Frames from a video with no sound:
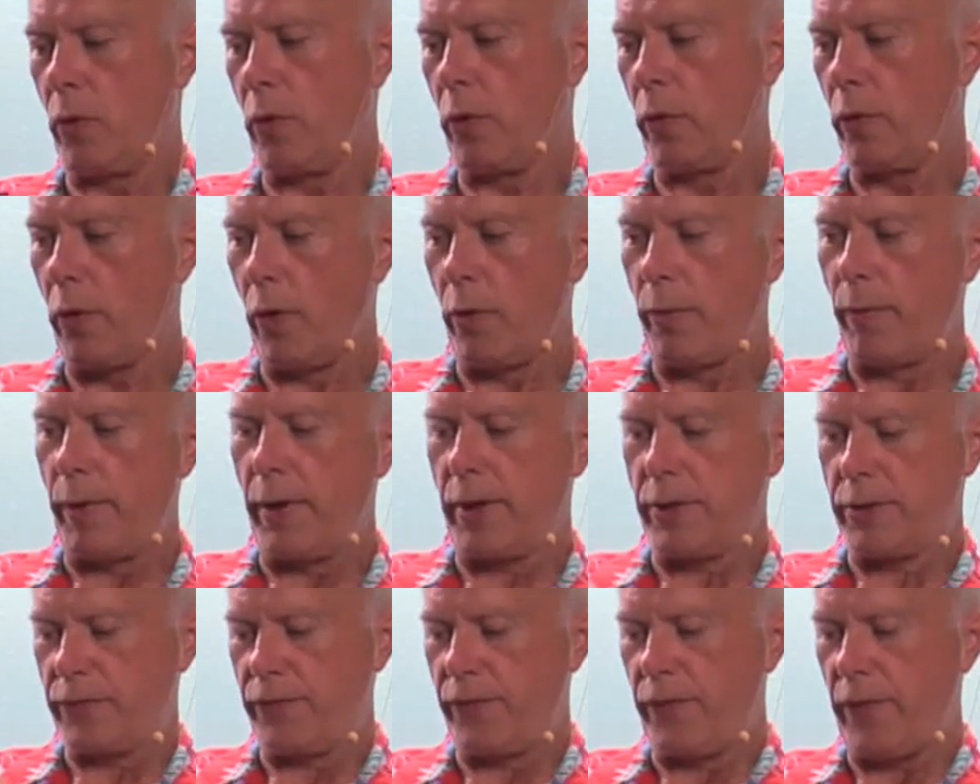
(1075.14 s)

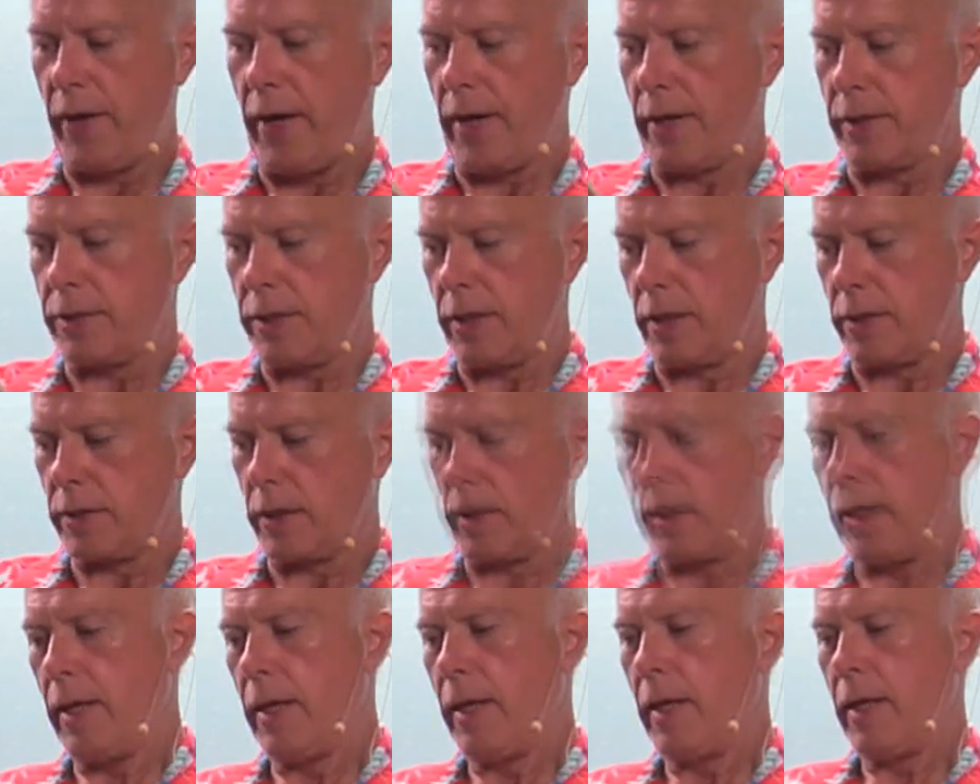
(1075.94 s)
robust vest. It's
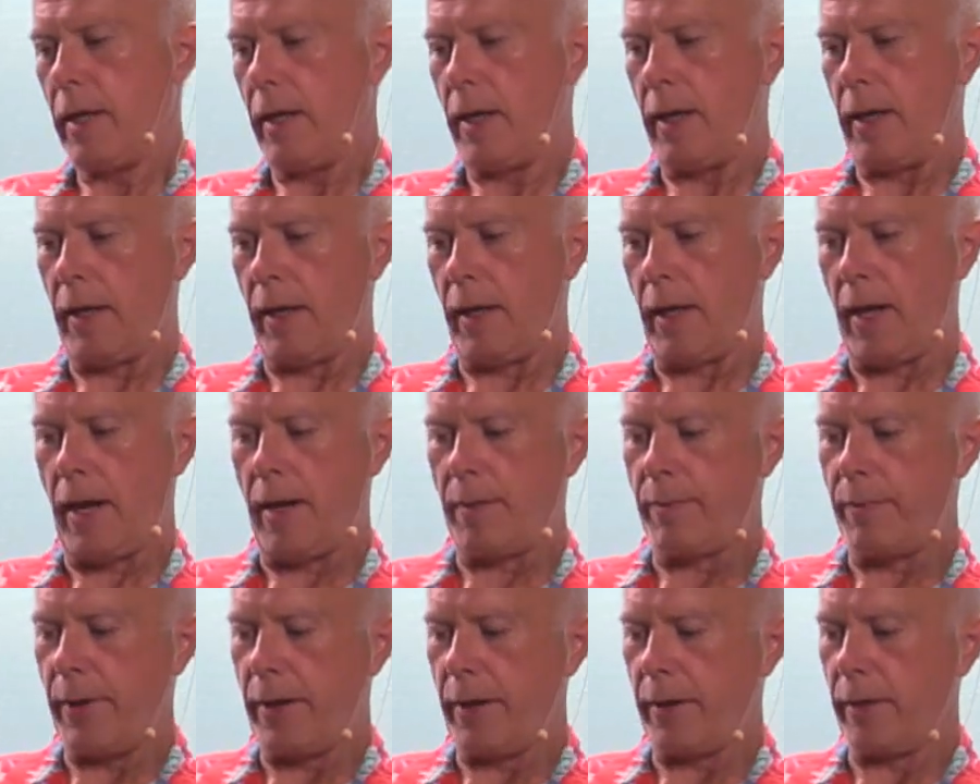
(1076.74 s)
a
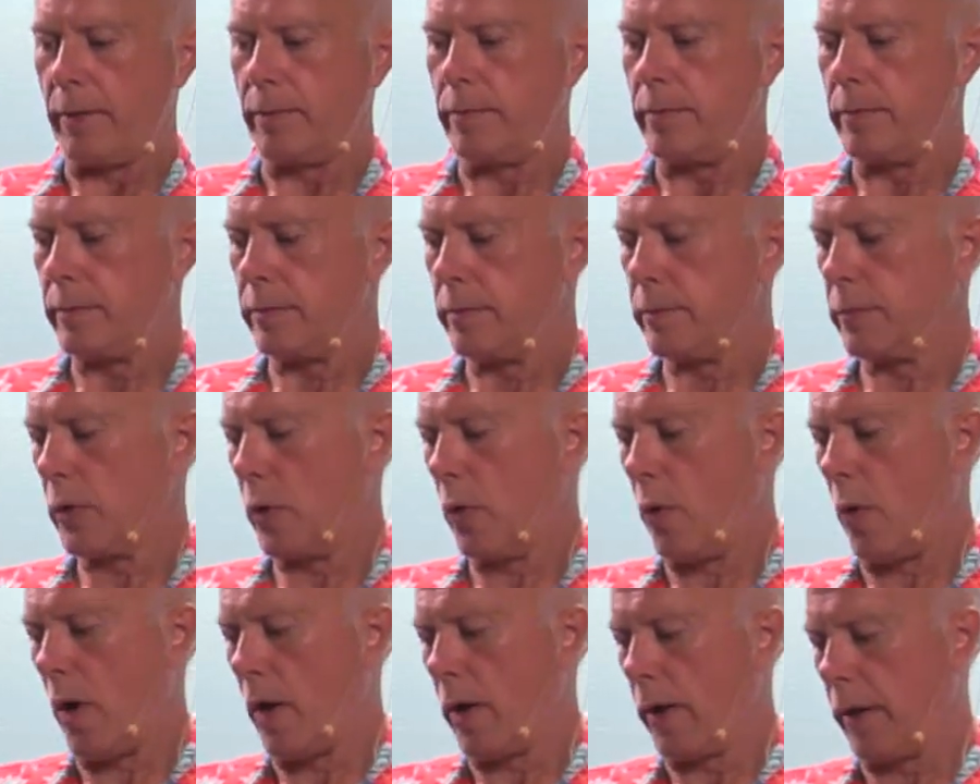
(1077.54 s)
lot better
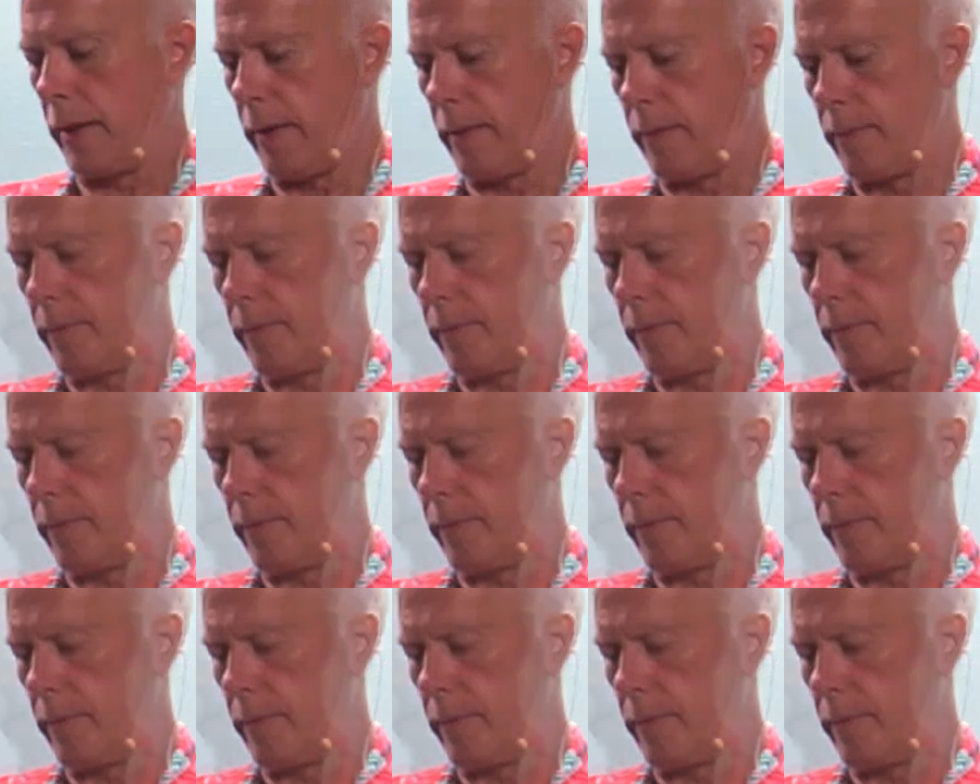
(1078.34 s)
quality.